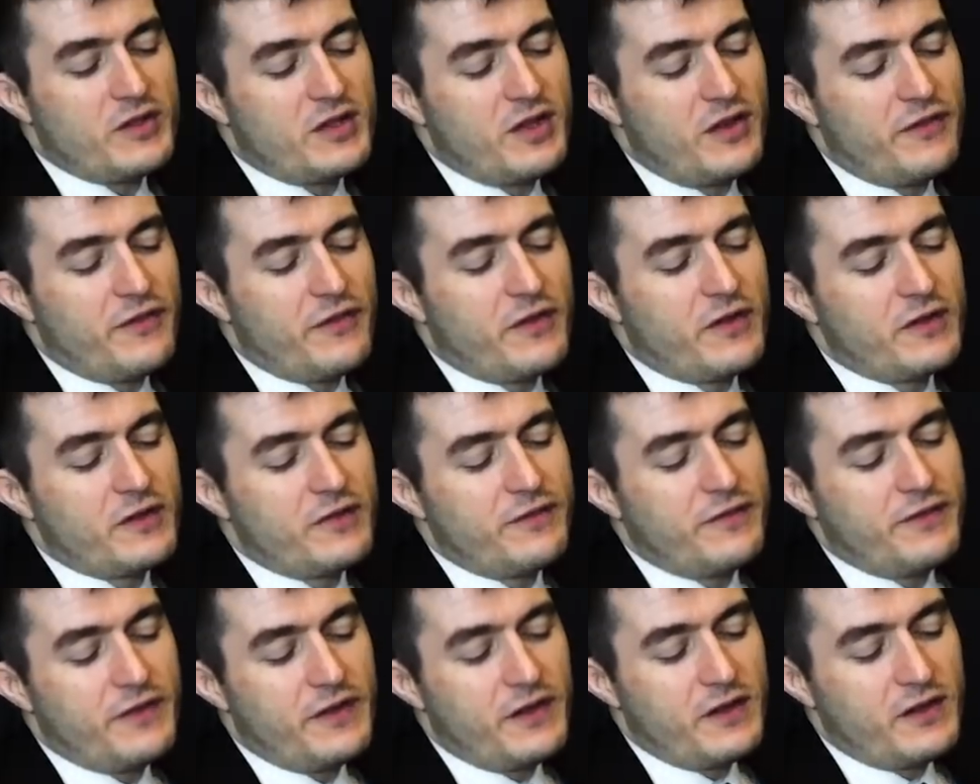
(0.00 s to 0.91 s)
different
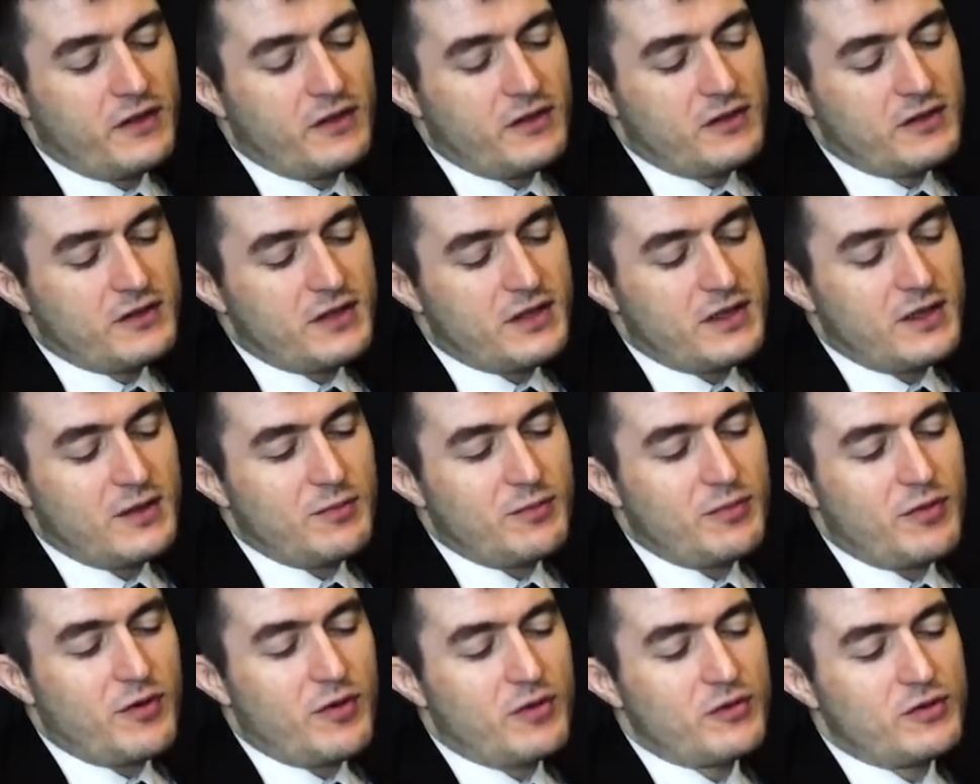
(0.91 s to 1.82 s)
fields and
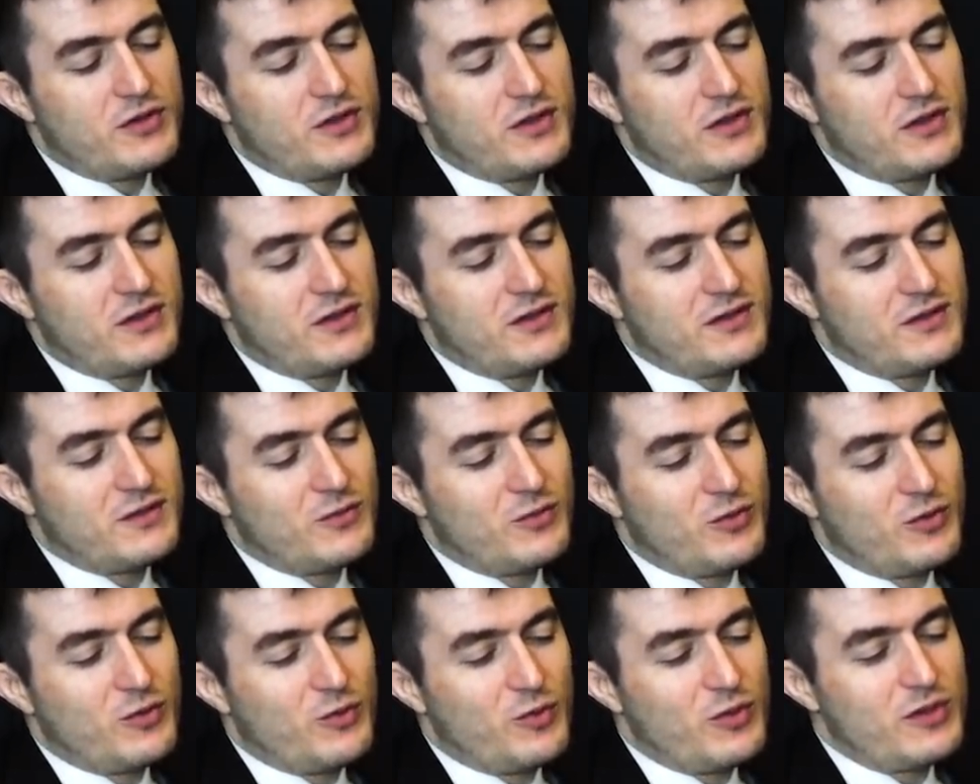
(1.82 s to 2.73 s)
approaches
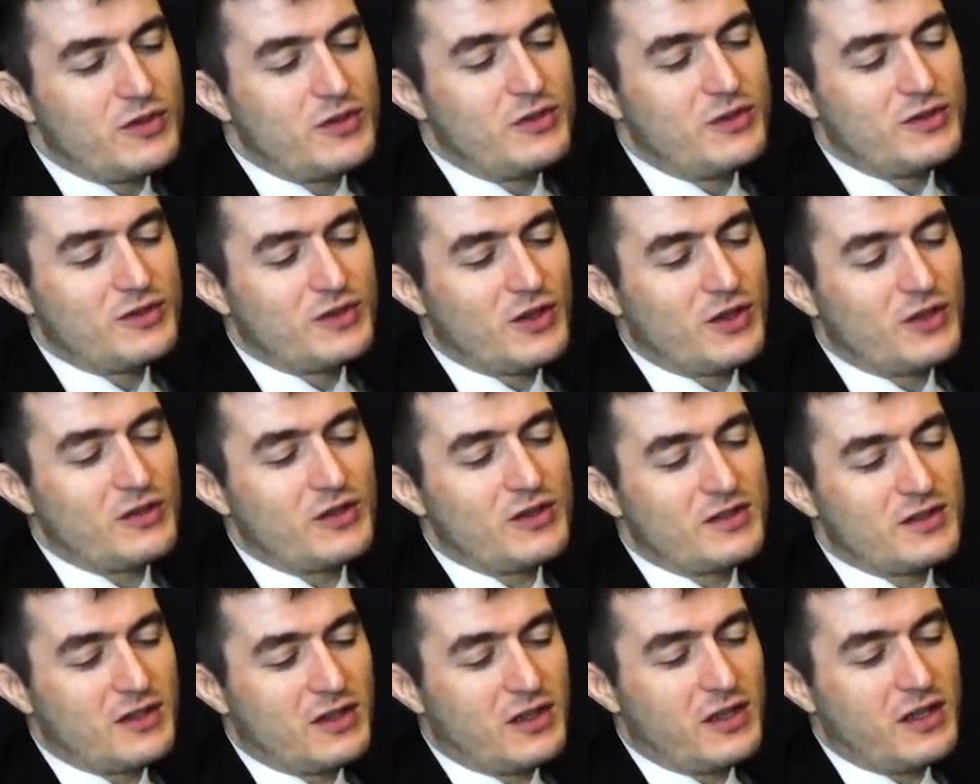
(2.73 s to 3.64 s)
with which you start
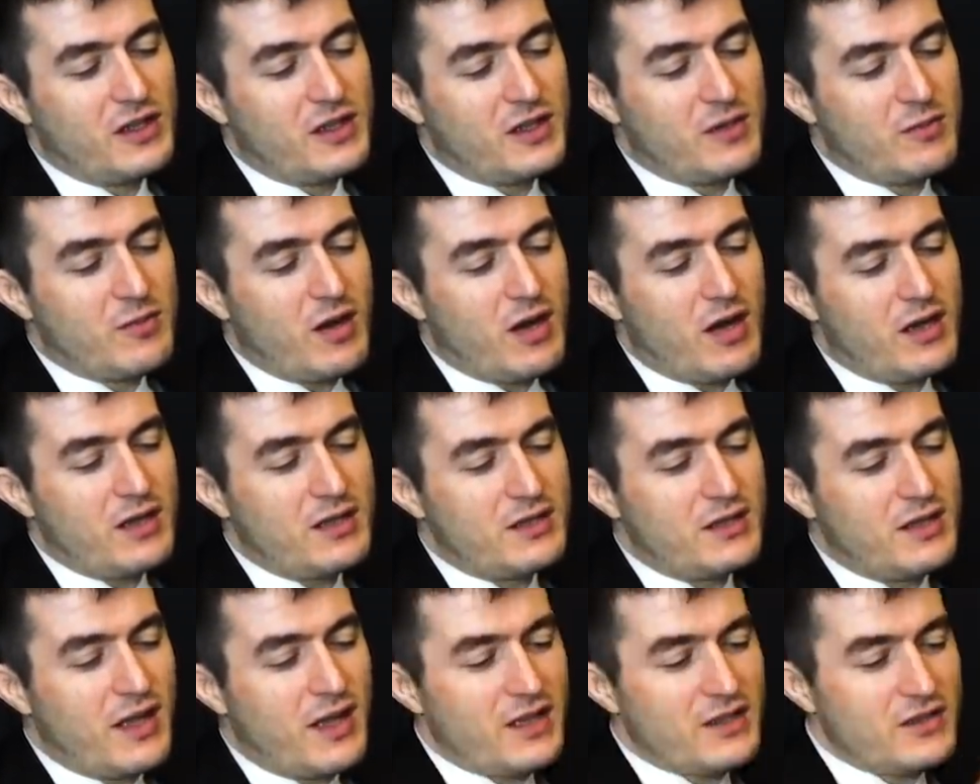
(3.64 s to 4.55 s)
to study the
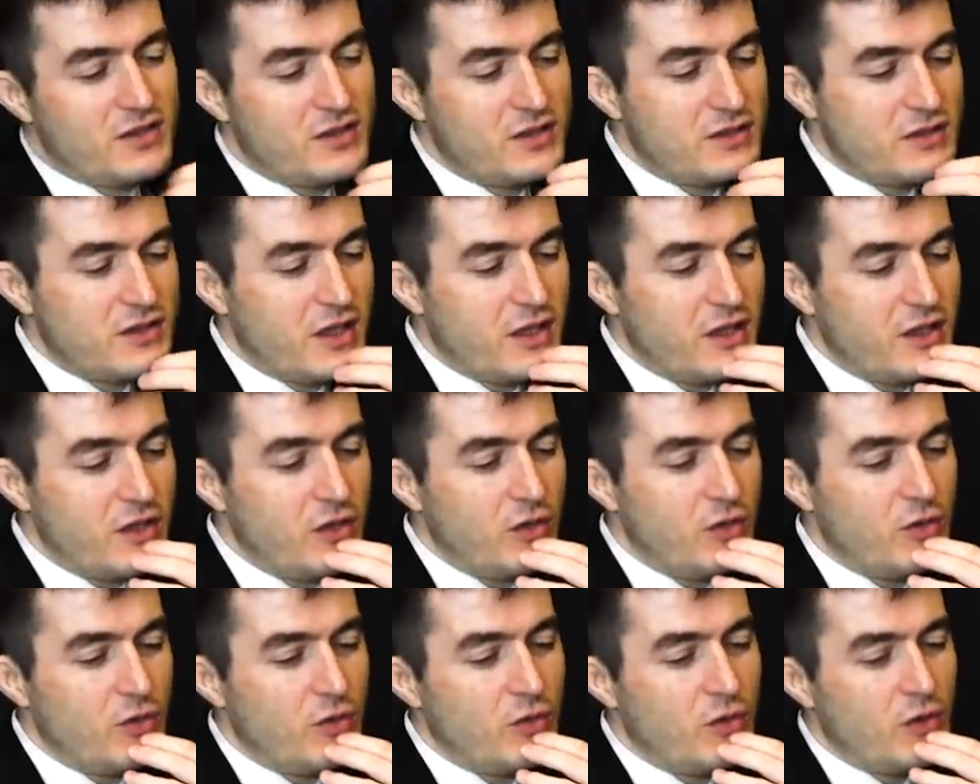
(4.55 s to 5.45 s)
mind actually take
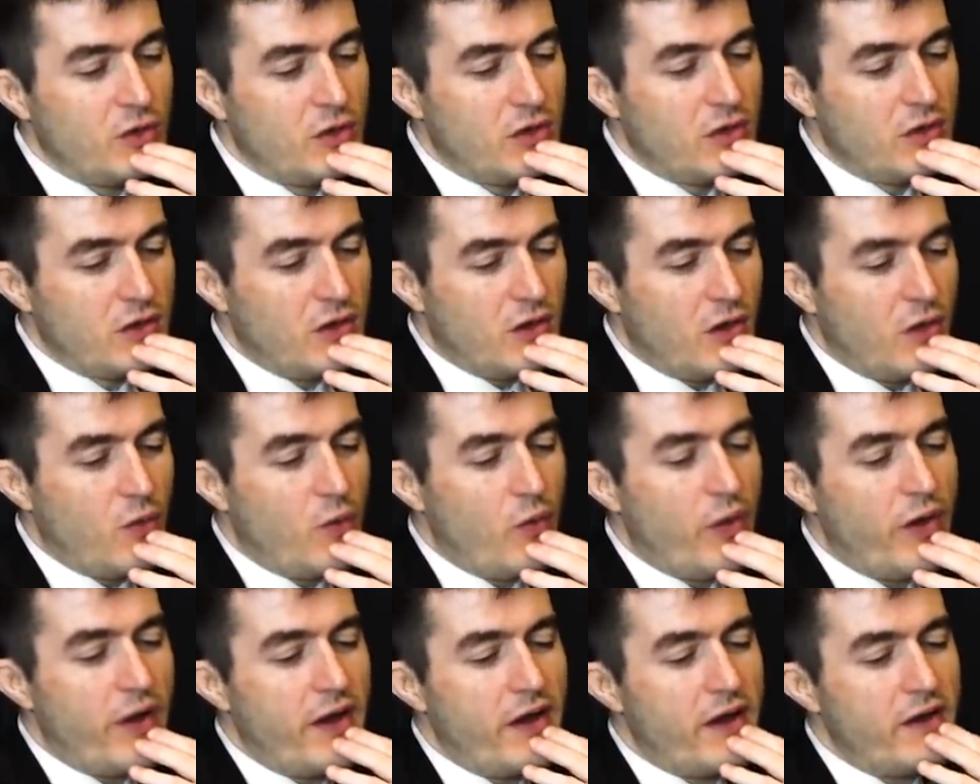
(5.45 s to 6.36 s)
you
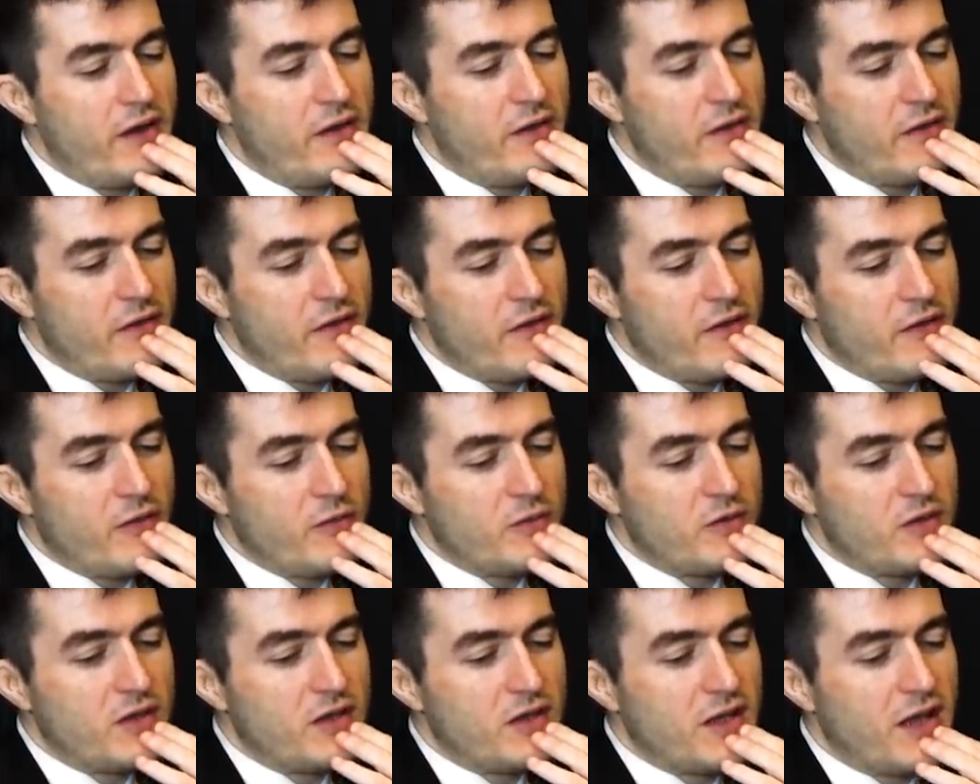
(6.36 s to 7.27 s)
away
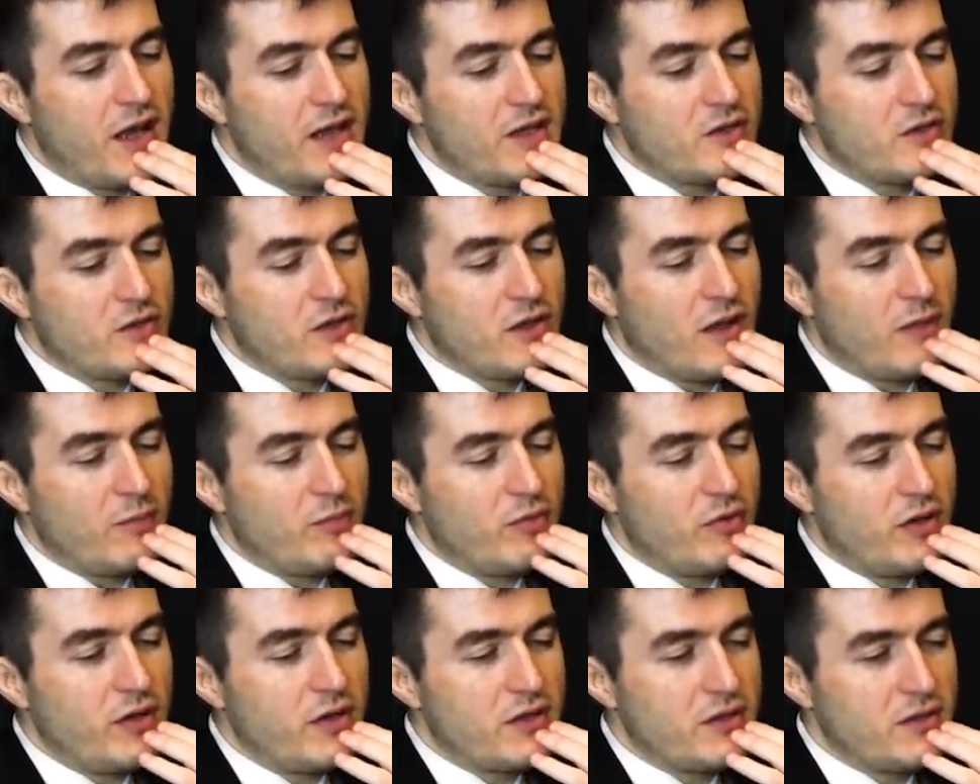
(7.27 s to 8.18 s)
from the natural
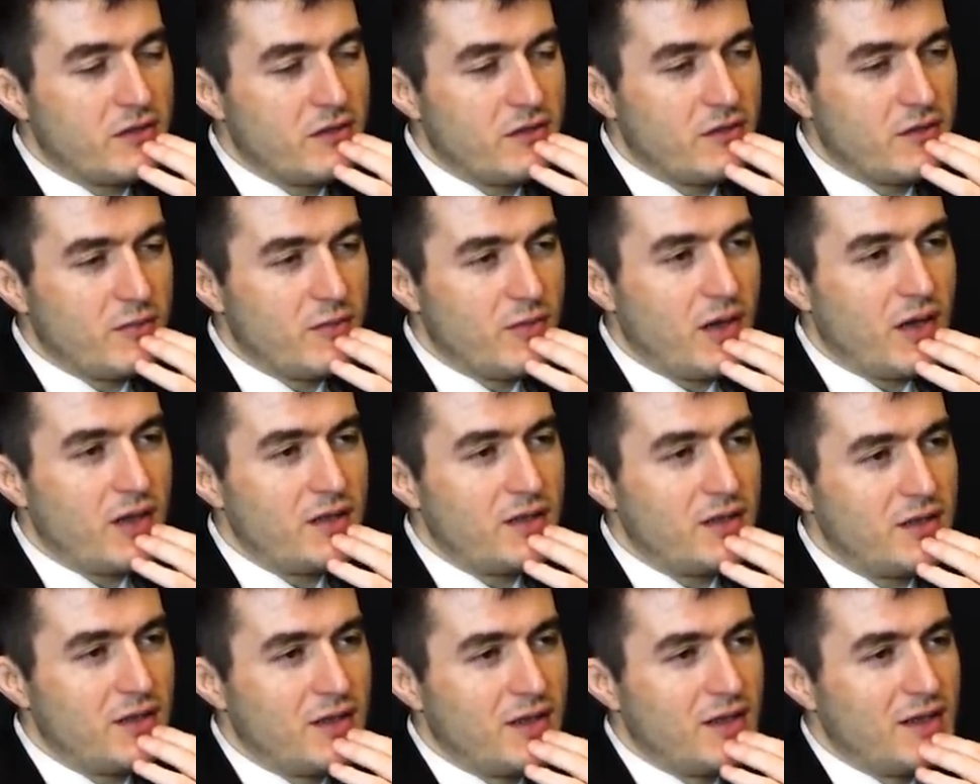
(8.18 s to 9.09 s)
operation of the
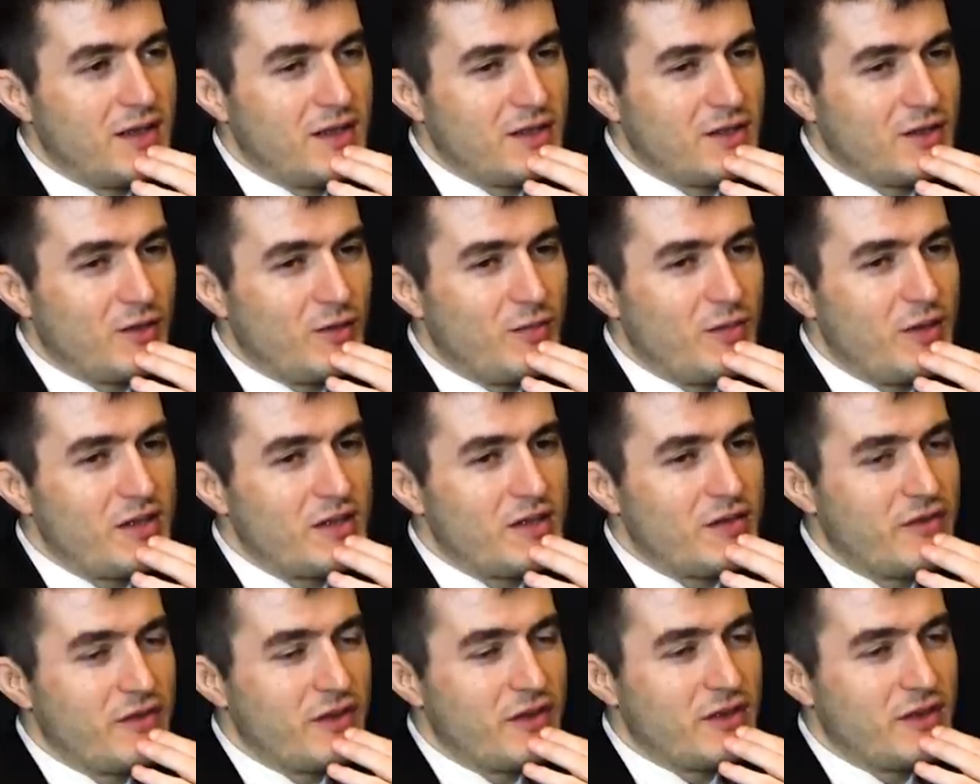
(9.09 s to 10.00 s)
mind. So it
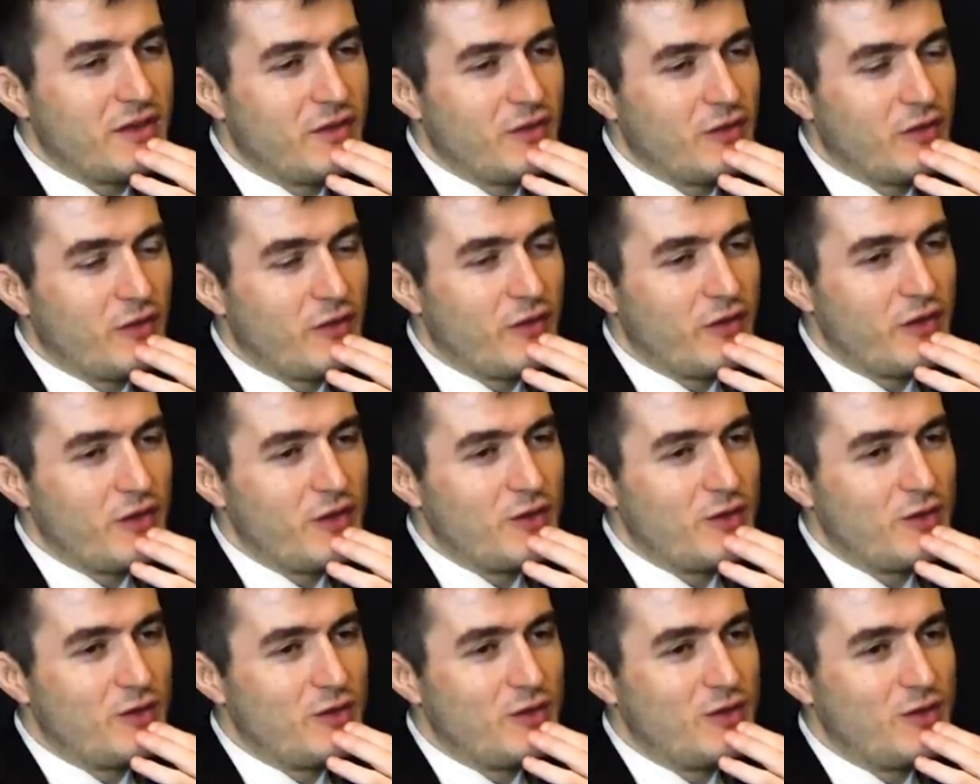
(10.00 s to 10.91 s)
makes it very difficult for
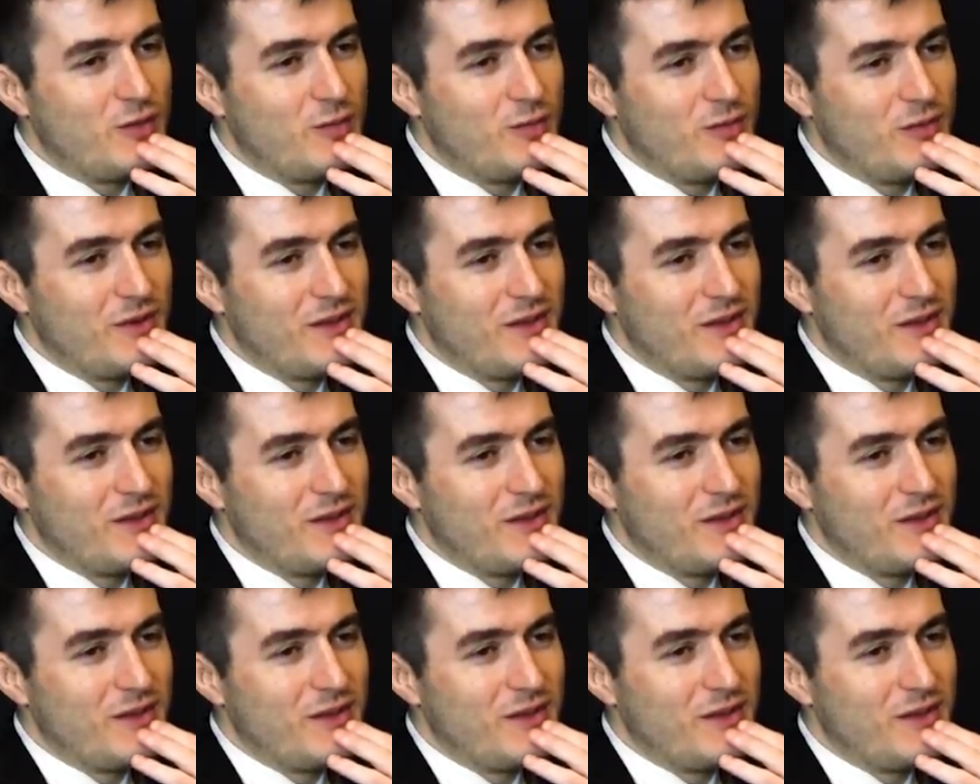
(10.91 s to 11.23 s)
you to